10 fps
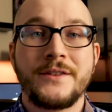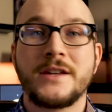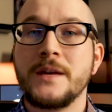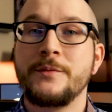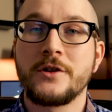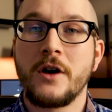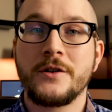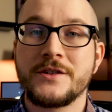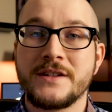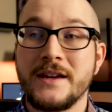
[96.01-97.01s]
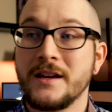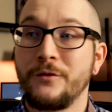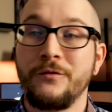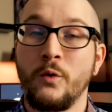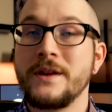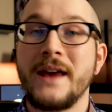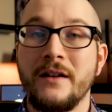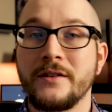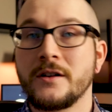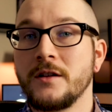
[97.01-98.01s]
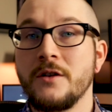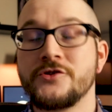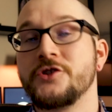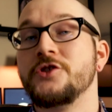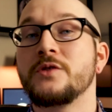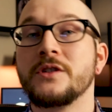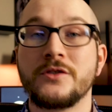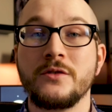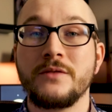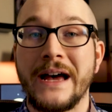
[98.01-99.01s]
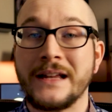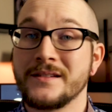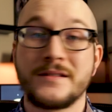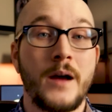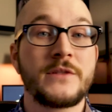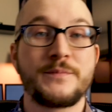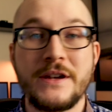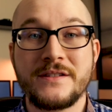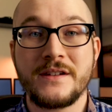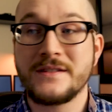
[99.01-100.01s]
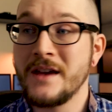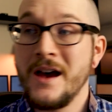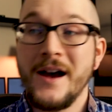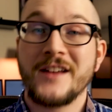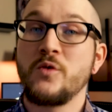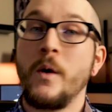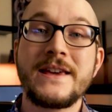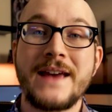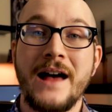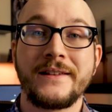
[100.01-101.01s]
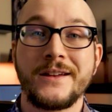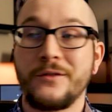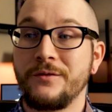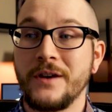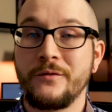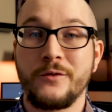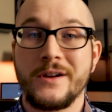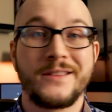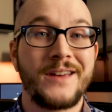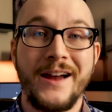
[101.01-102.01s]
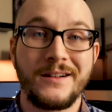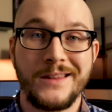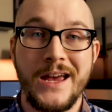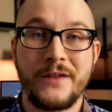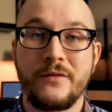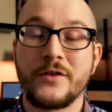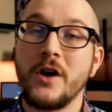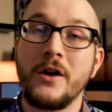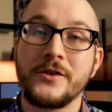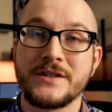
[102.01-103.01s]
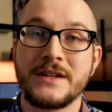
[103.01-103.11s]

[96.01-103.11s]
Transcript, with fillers: to keep your garter snake in a 40-gallon enclosure, you can do that. Some species, a 20-gallon is fit for an entire life of a garter